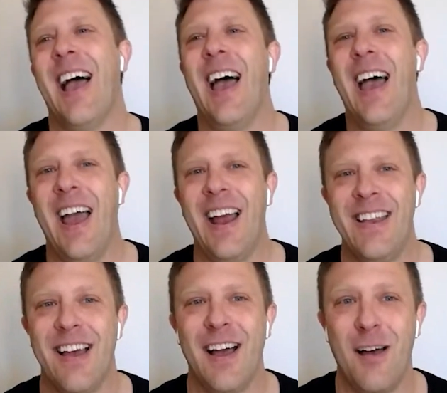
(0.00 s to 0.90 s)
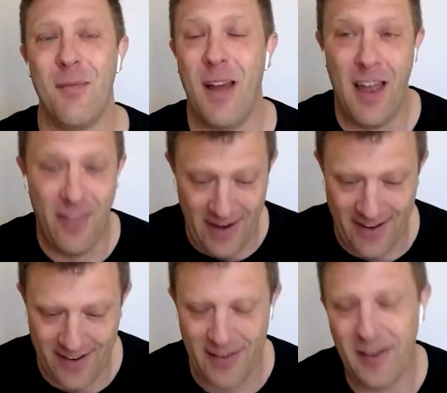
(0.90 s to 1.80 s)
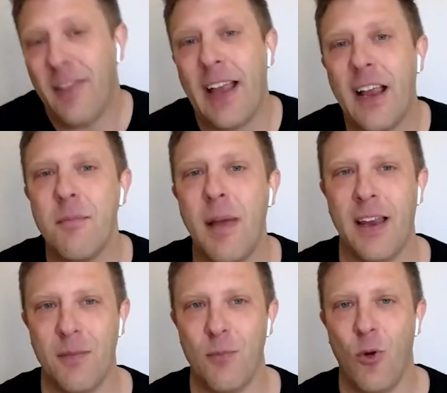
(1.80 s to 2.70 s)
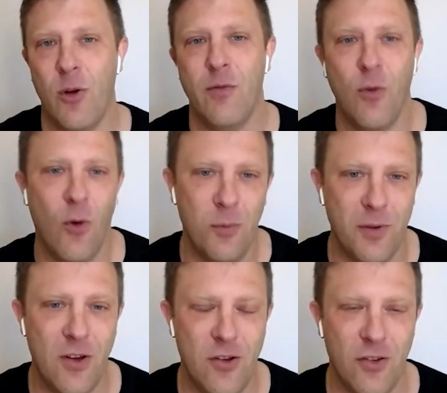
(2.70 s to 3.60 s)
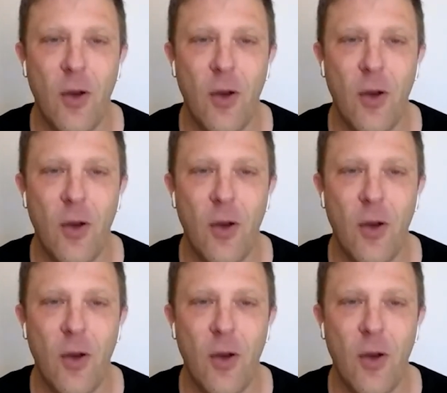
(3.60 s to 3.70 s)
and then they can make more informed decisions.